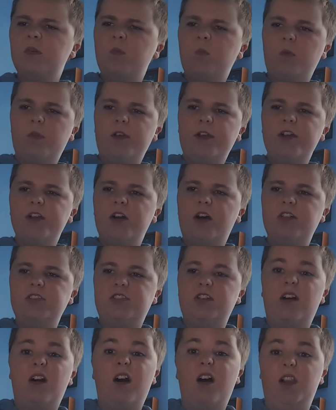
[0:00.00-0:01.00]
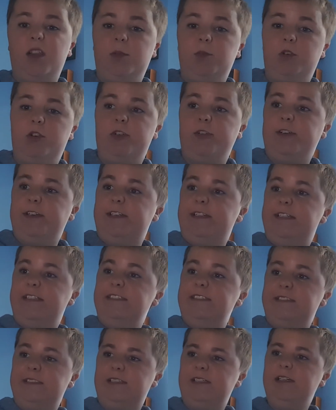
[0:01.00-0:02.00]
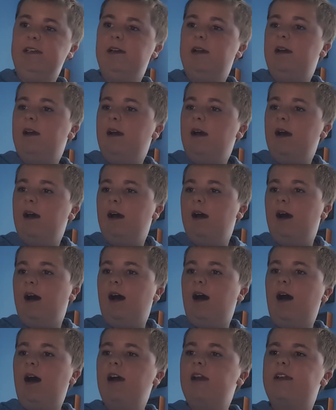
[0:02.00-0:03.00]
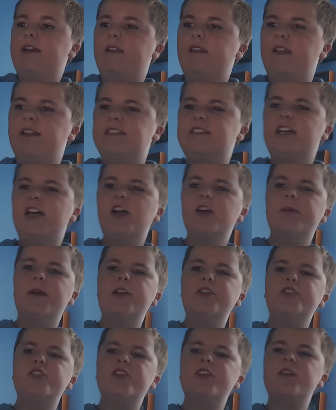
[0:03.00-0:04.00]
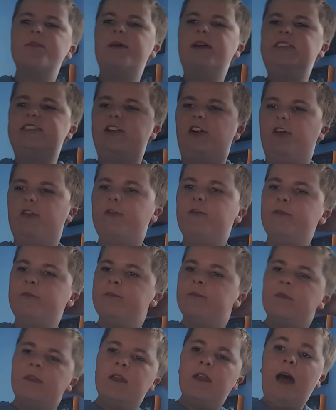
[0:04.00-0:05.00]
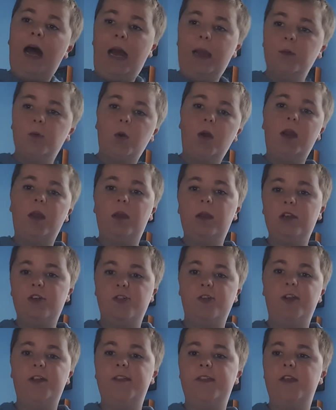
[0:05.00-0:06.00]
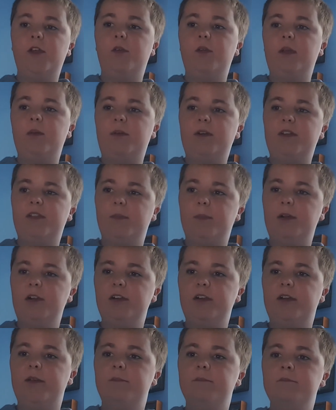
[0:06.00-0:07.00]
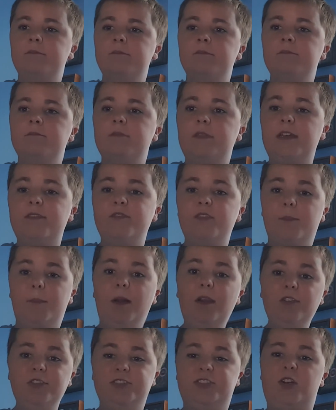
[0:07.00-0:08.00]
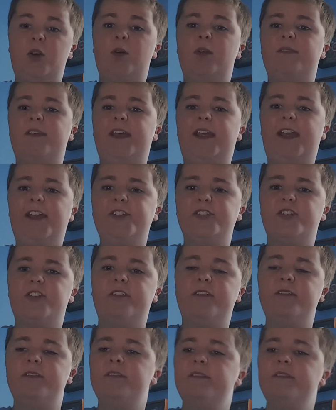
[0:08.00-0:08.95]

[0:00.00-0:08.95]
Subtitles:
Well, they're gone to Hollywood or Disney. I get the entire engine to myself. I'm quite literally the only one in the building. Even the butlers go on vacation.